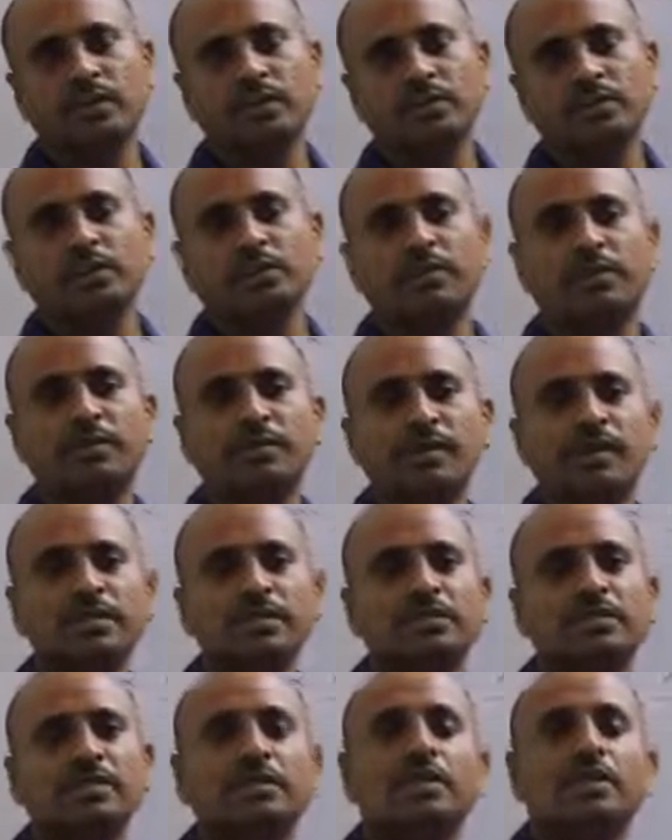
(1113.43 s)
So that
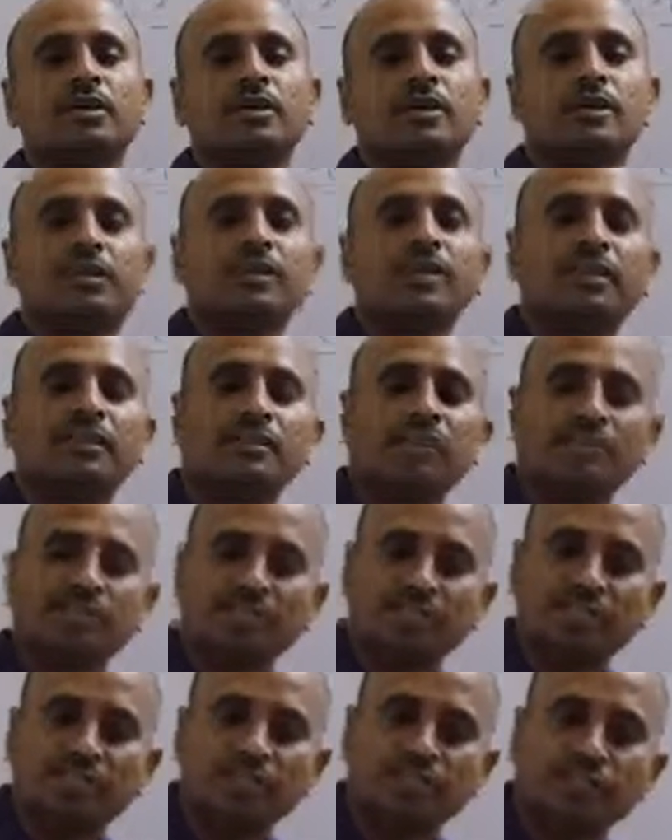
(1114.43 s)
means the
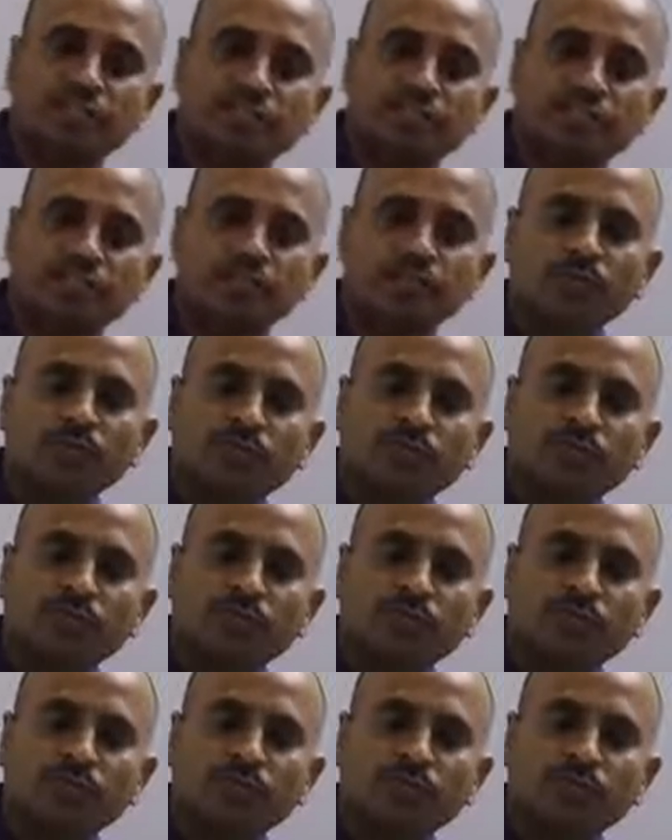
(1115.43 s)
things which